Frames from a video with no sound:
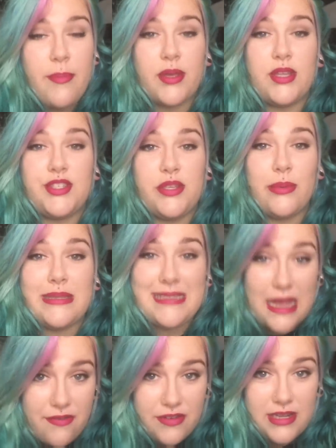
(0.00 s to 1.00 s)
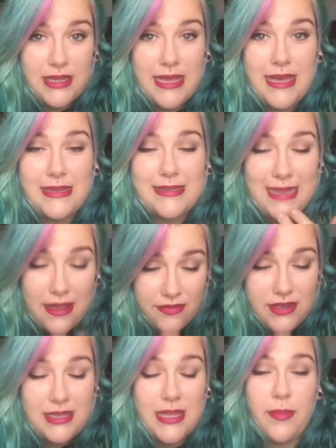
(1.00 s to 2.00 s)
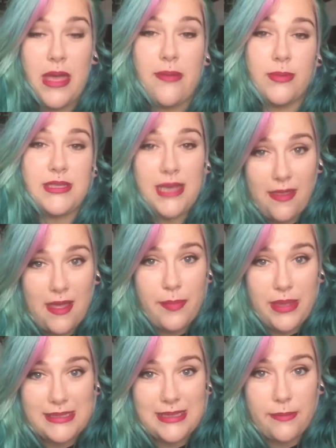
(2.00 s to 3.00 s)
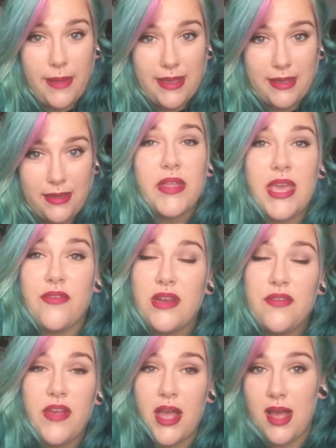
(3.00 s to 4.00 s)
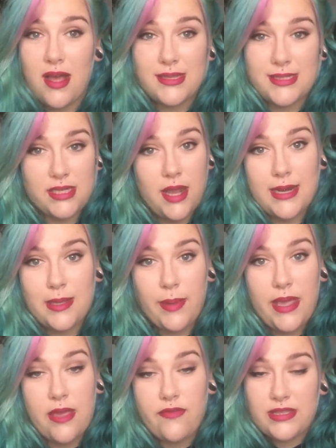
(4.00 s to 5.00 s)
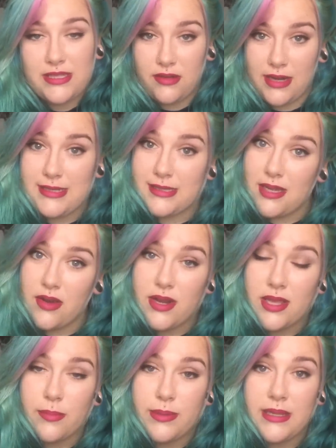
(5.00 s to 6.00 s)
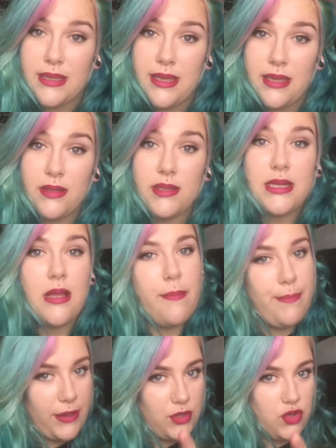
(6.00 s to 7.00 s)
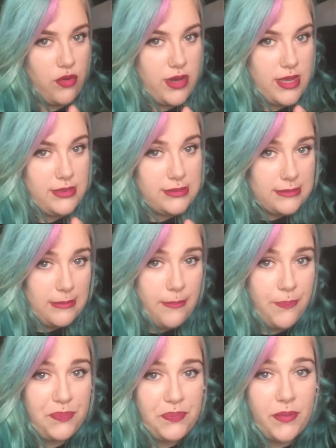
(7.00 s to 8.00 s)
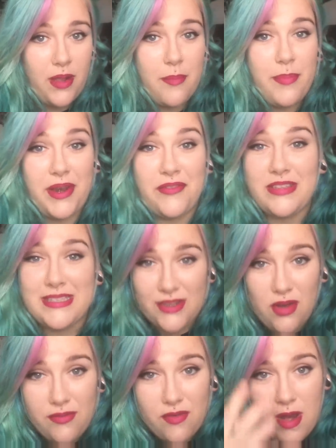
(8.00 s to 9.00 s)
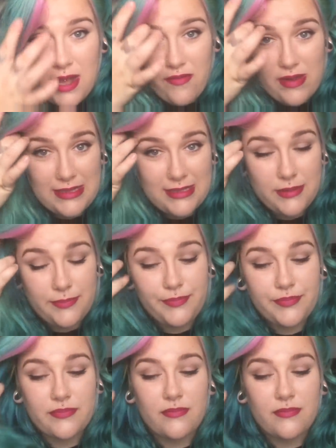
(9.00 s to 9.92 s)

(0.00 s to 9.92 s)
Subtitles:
because you will definitely, definitely be able to get that piercing back in. Even if it hurts a tiny bit, if it's not necessarily completely healed, make sure it is. But if it's not for any reason,